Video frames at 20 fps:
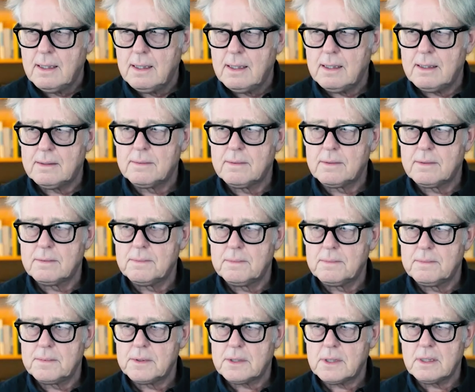uh,
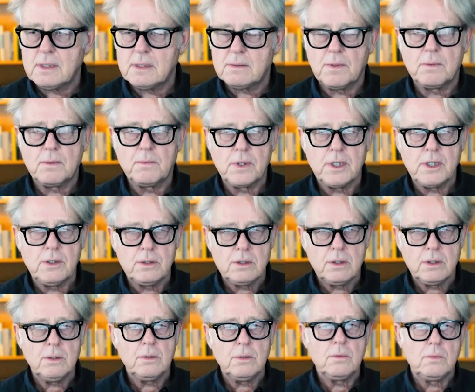since what we
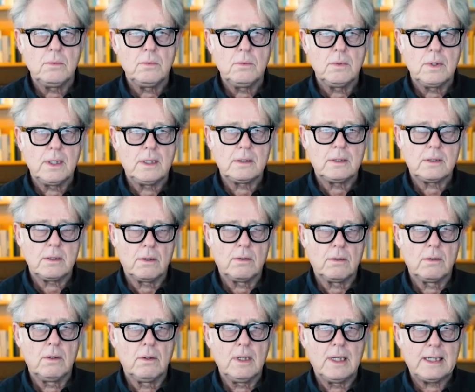do is
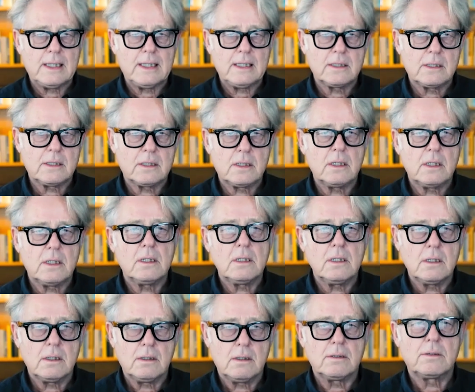all
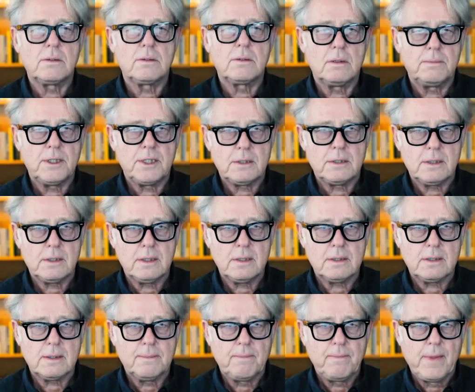external to the
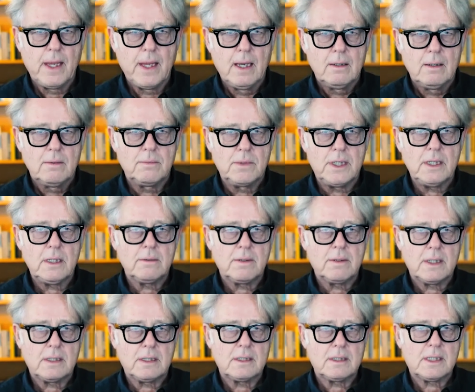business, we need to
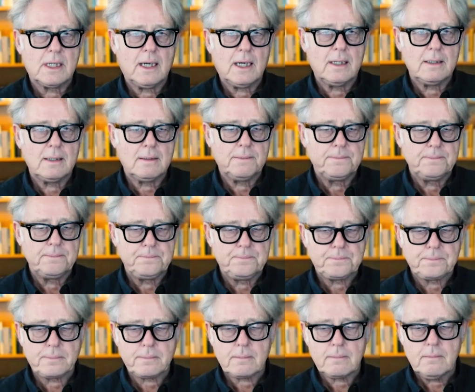understand
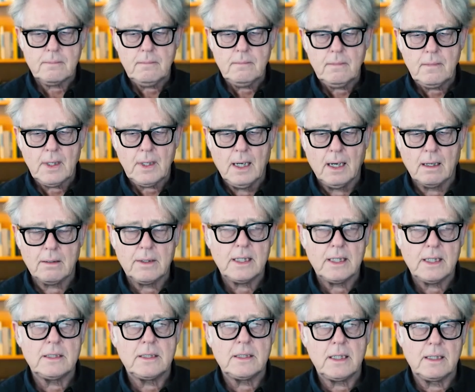how
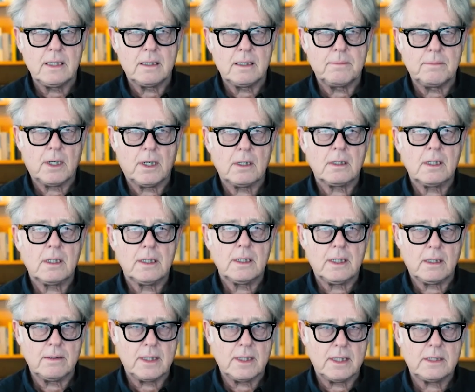they see their market,
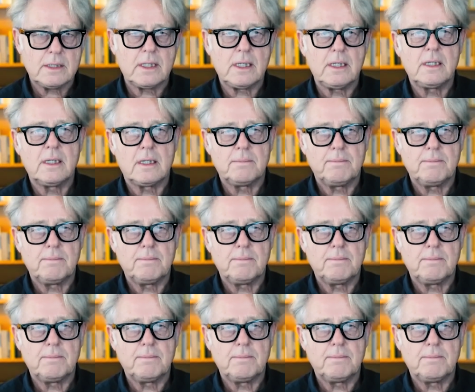how they see their